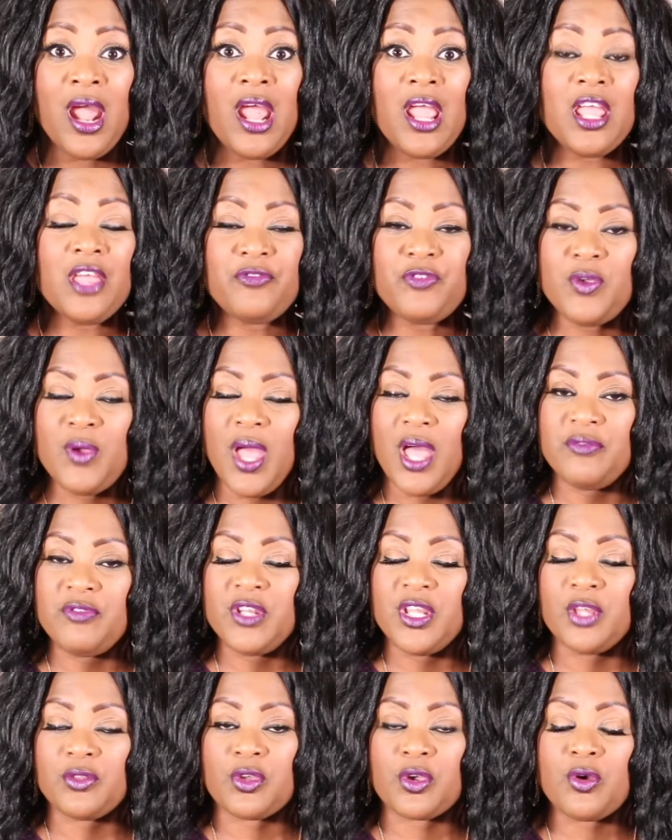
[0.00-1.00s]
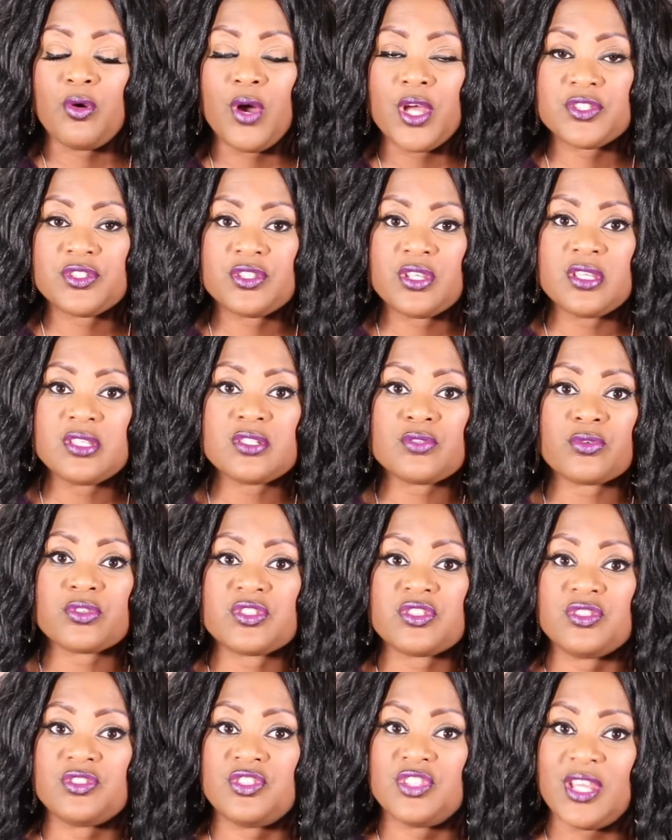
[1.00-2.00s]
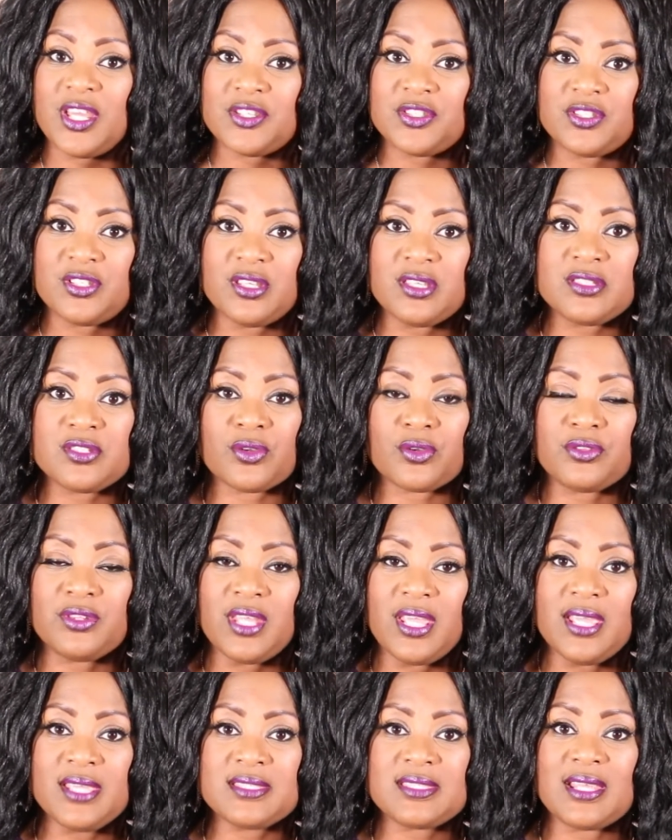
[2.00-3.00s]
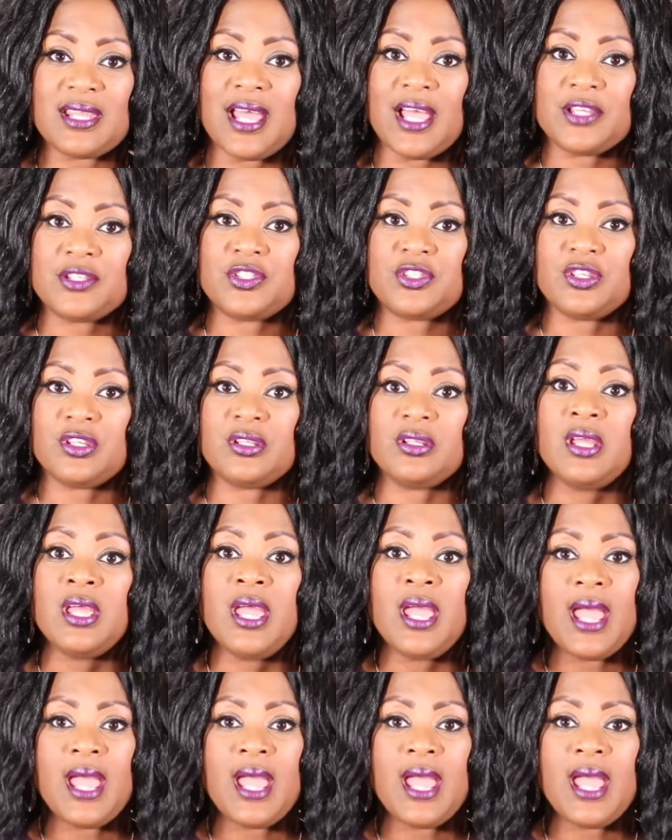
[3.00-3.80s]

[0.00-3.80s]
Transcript: If you have any other questions or suggestions or things that I should